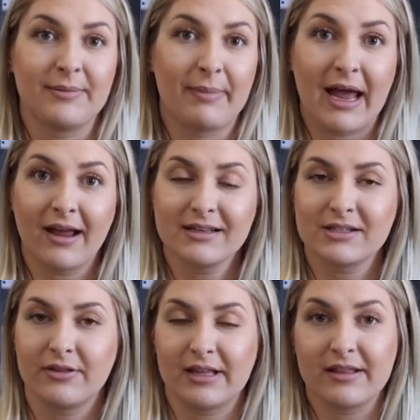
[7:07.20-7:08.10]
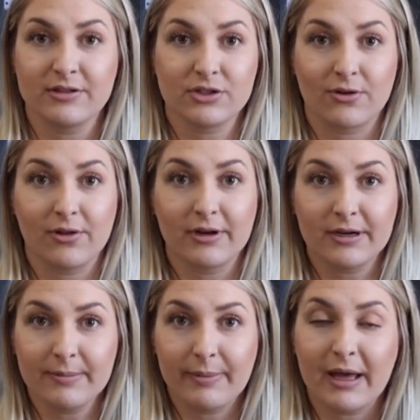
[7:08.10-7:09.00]
max in the
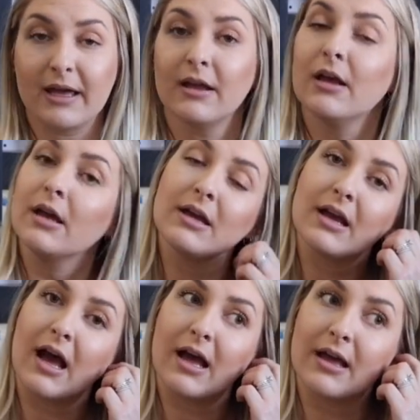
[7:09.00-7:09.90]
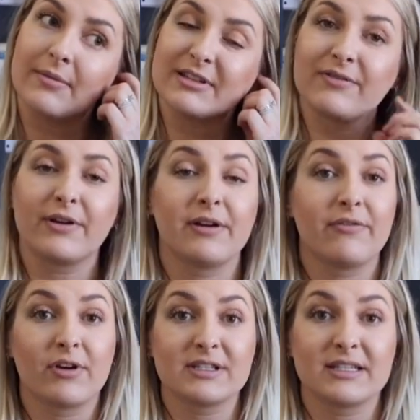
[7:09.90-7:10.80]
stroller. But it's very
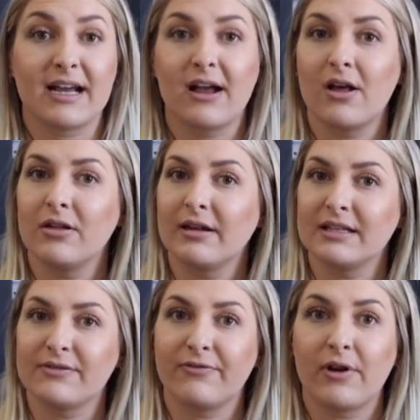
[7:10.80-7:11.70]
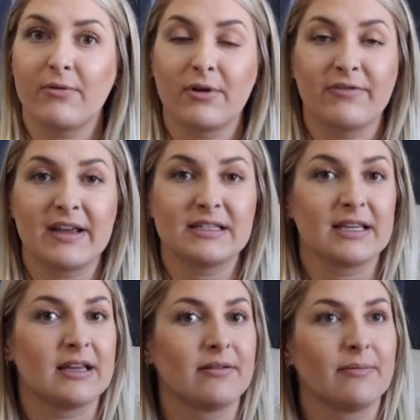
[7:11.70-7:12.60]
versatile. It's frontward facing,